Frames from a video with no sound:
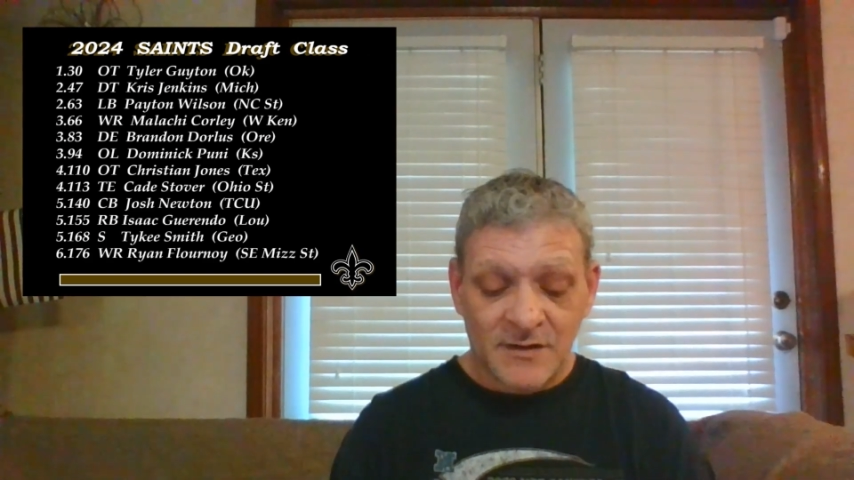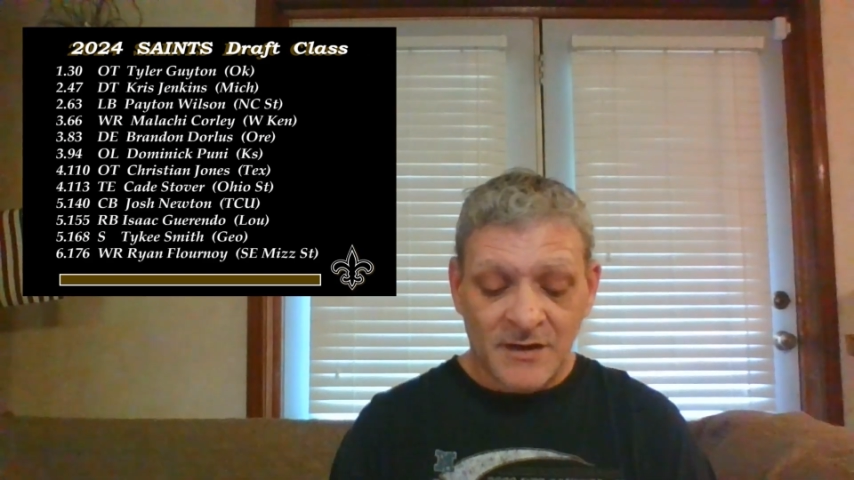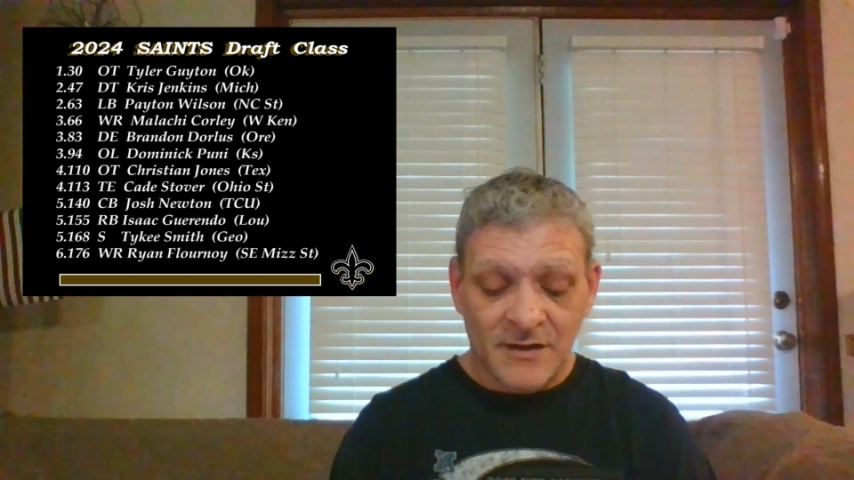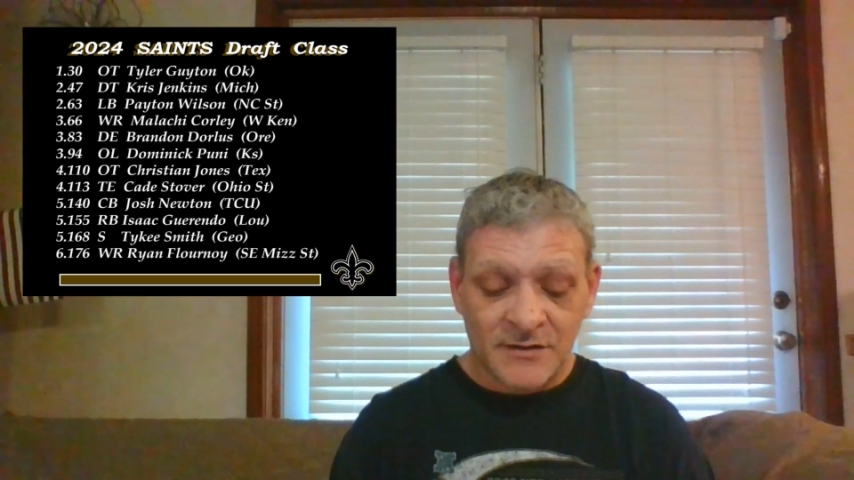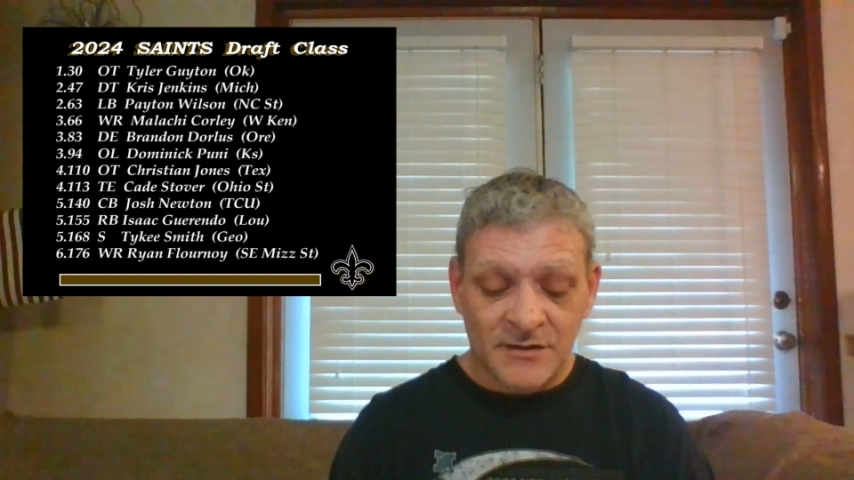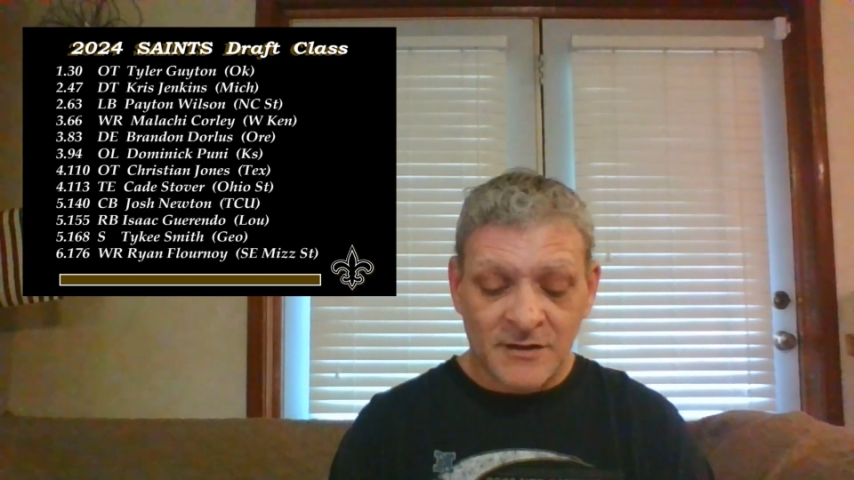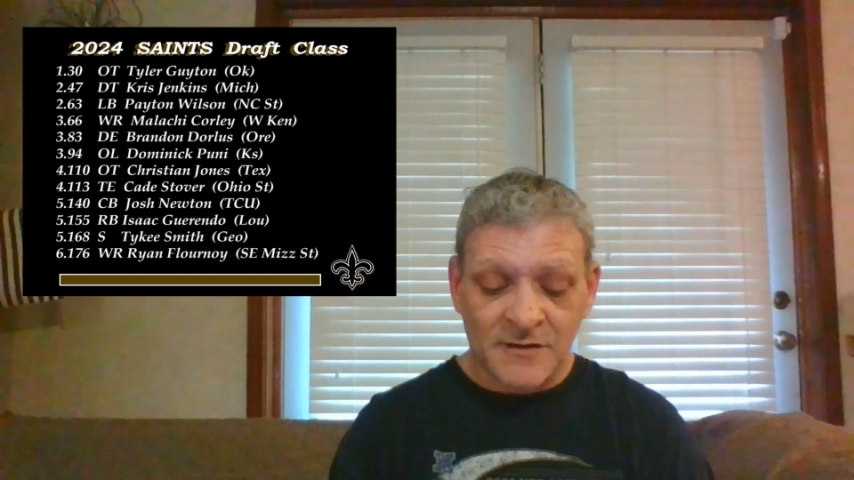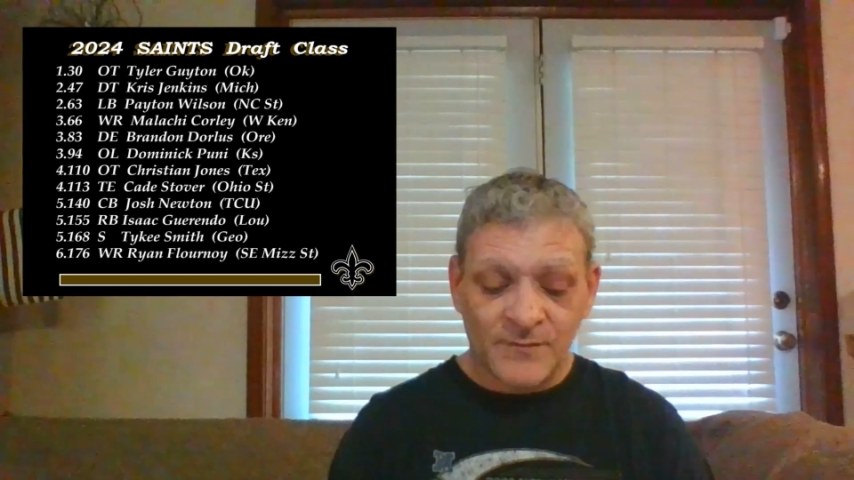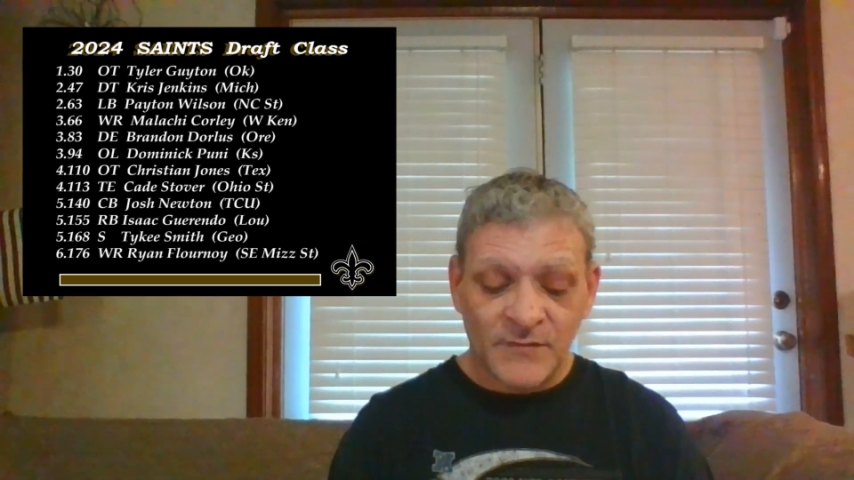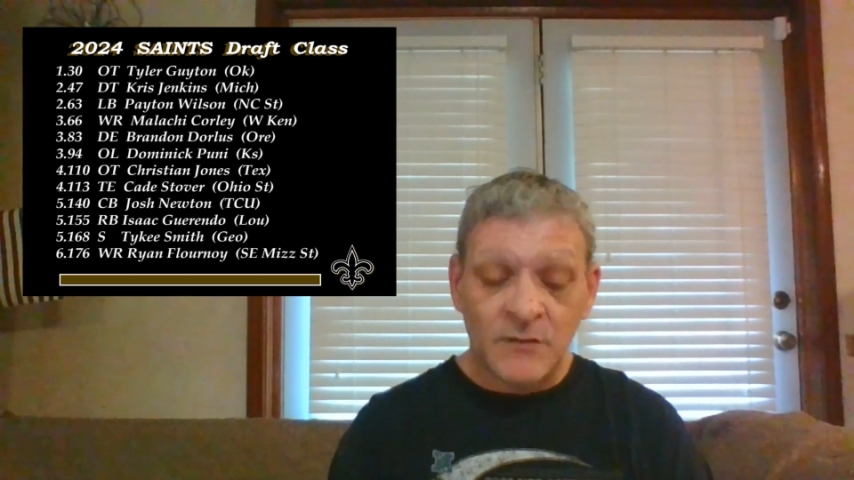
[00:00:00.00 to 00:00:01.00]
And
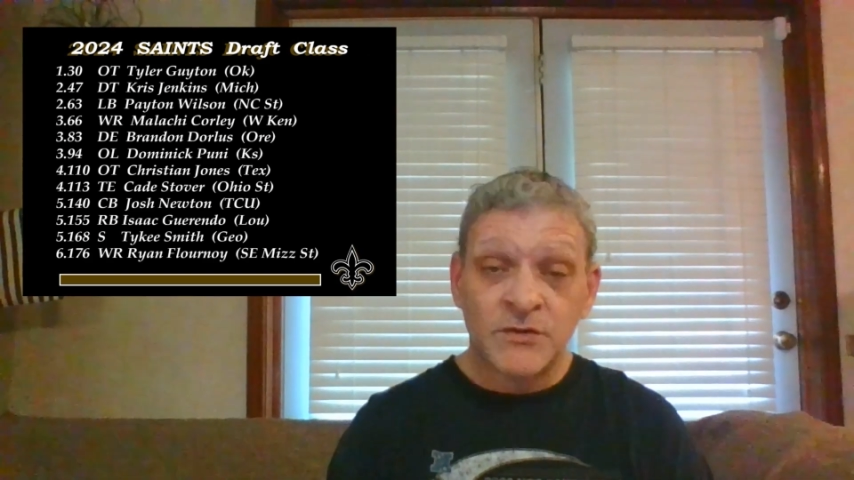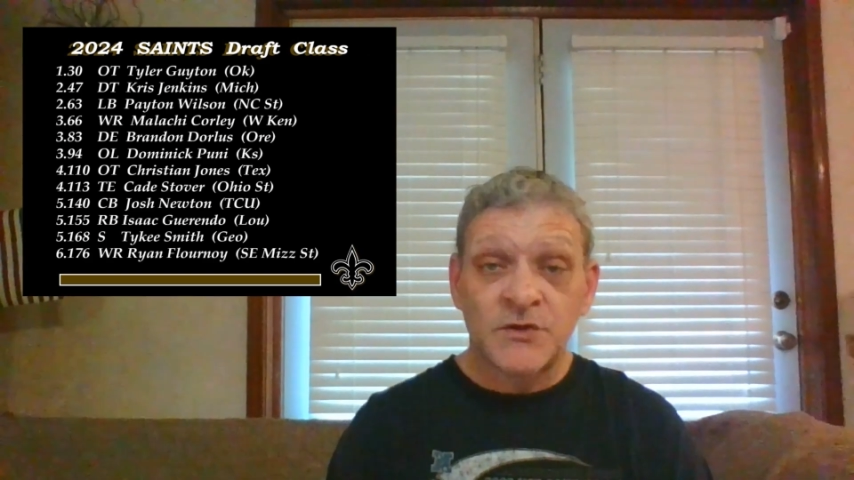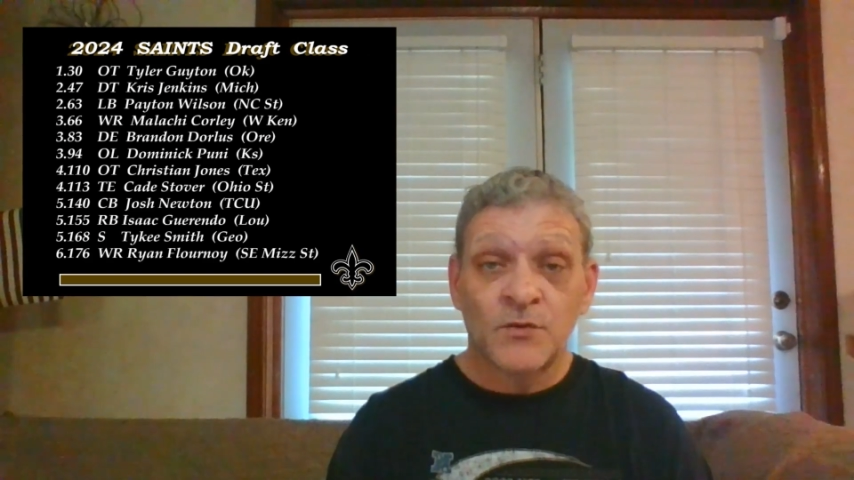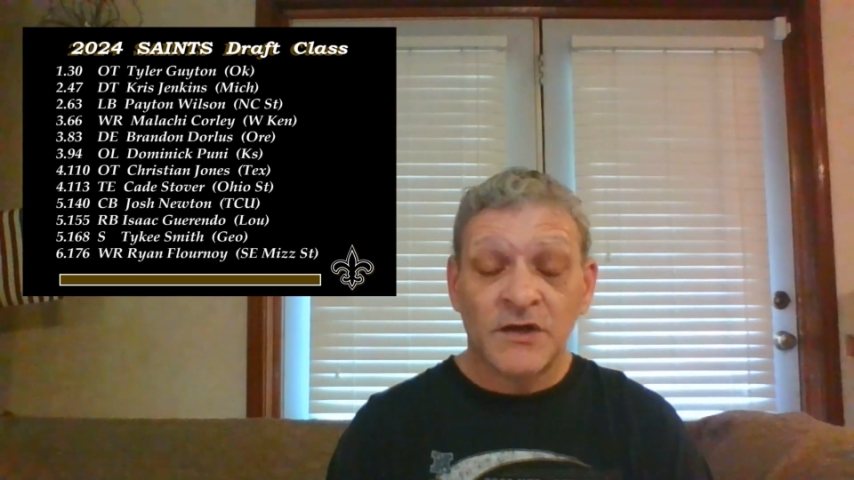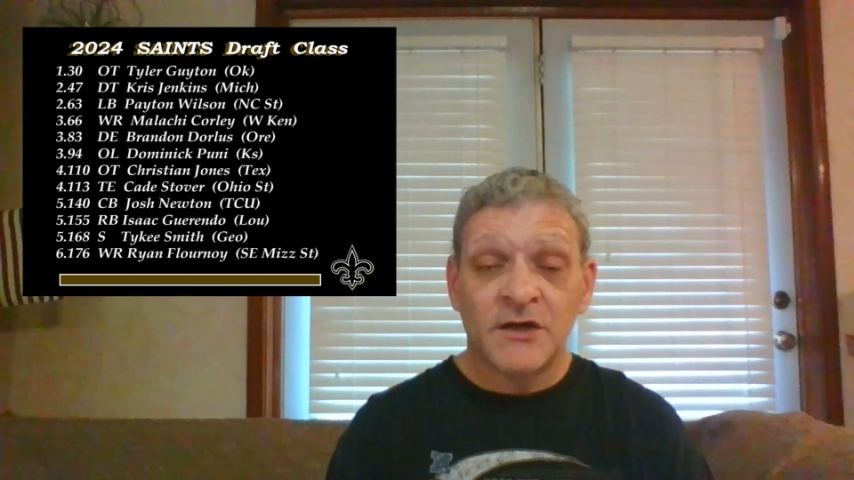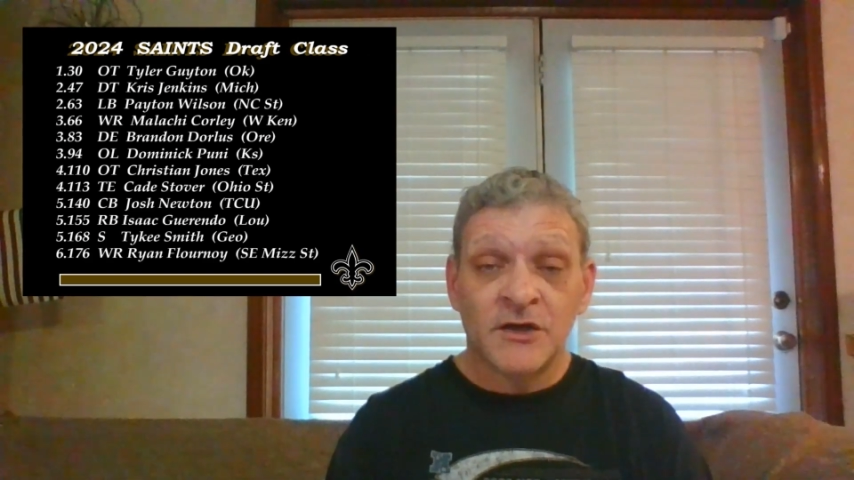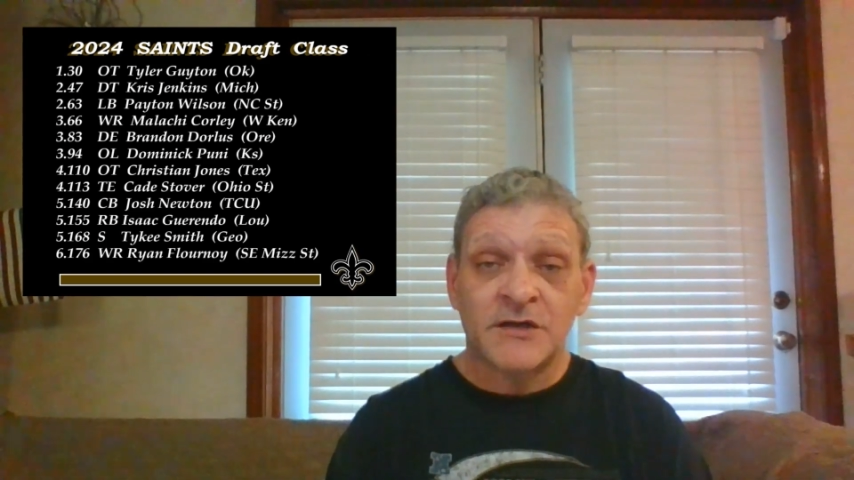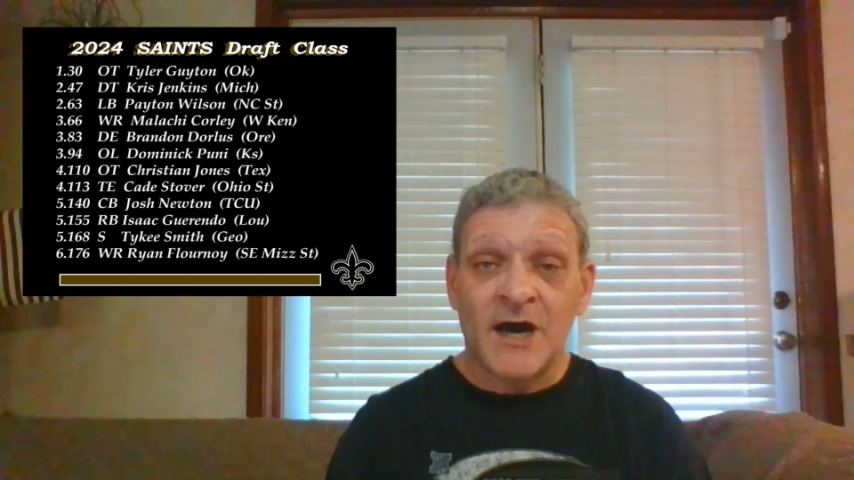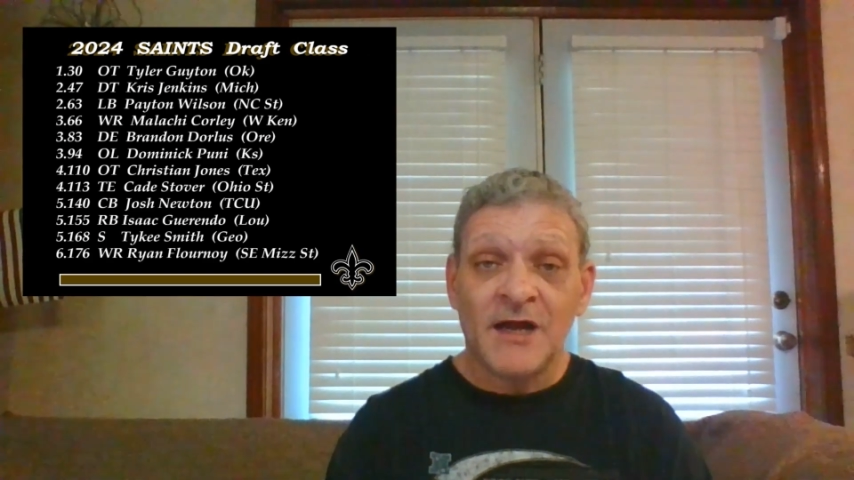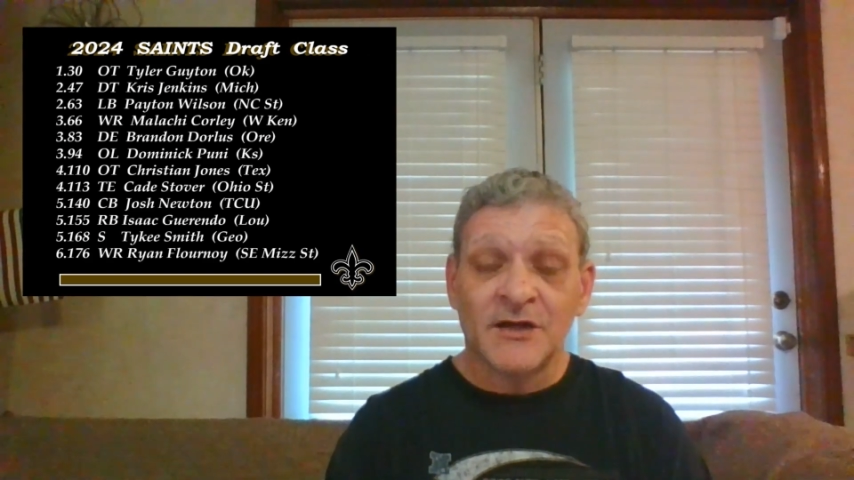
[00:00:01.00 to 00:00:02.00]
he was a really good
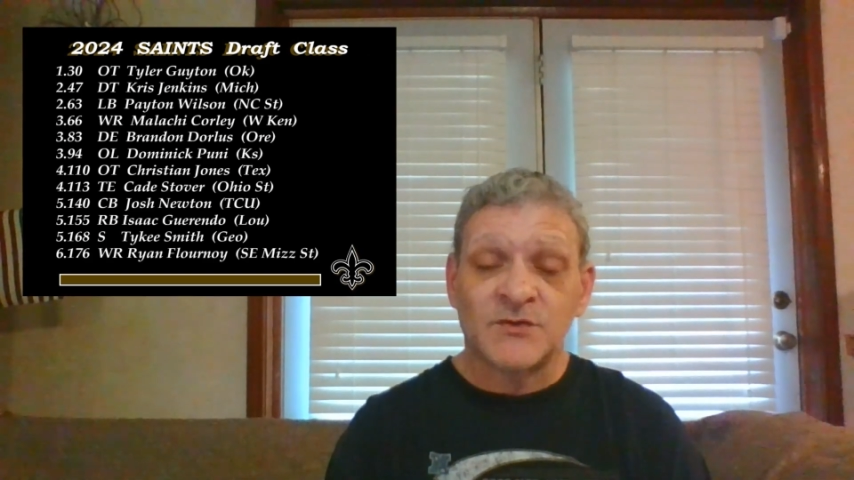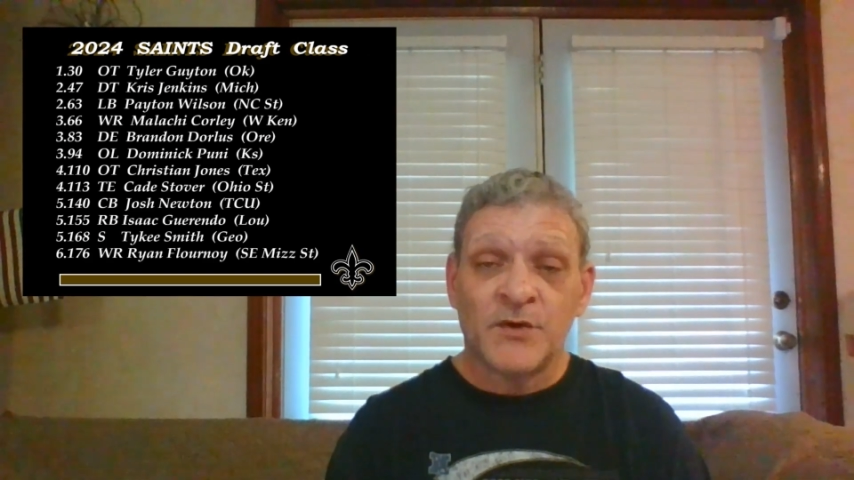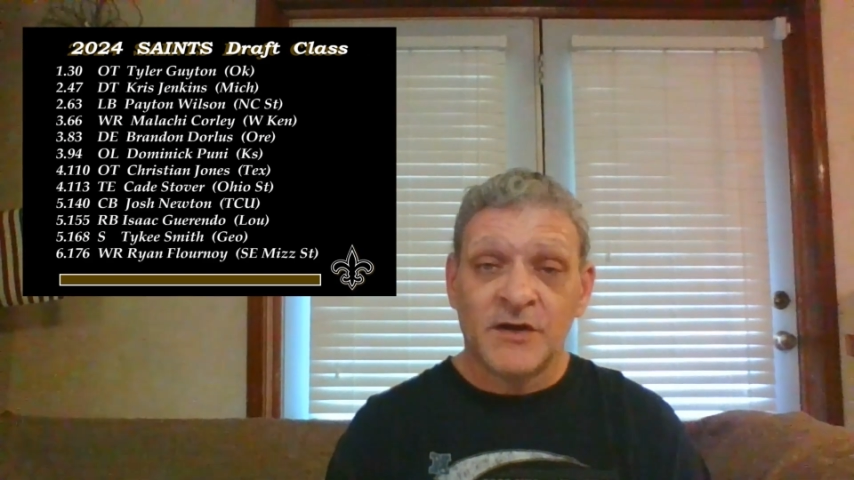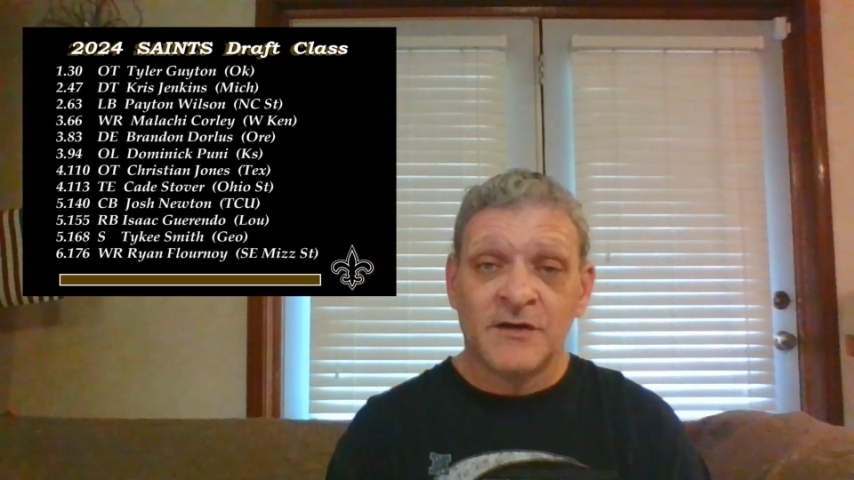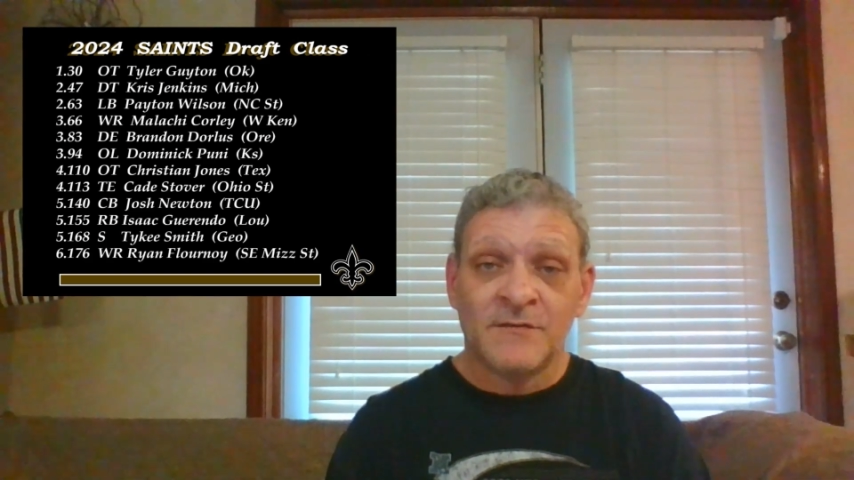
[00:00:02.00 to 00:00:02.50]
college player.